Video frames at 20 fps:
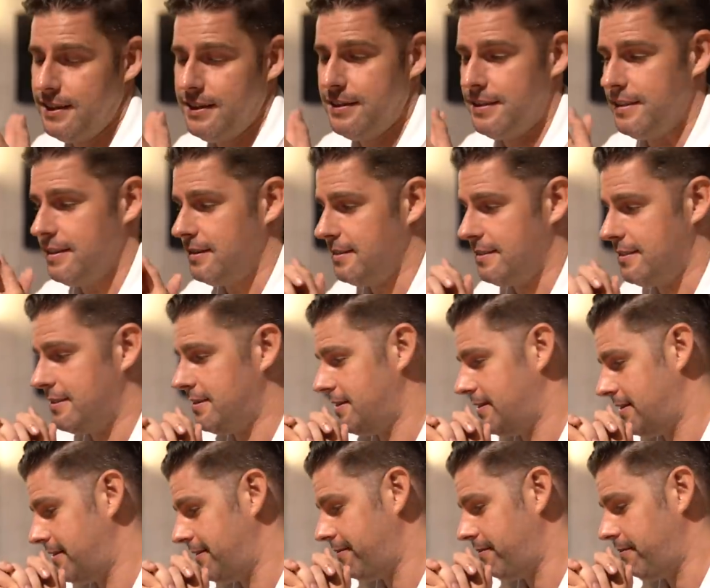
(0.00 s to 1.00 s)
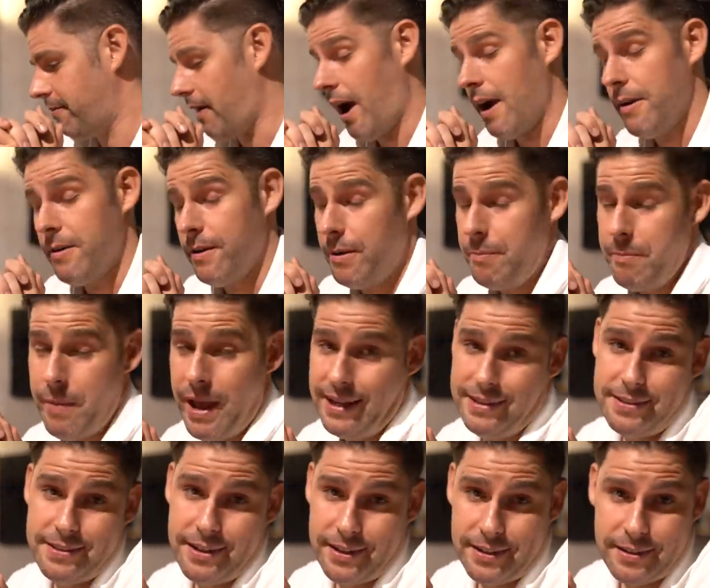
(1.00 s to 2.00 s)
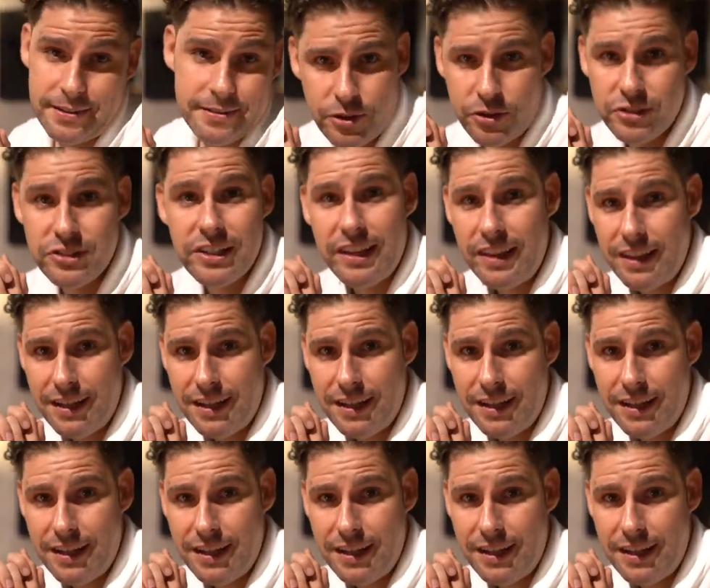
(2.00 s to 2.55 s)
This is amazing, to say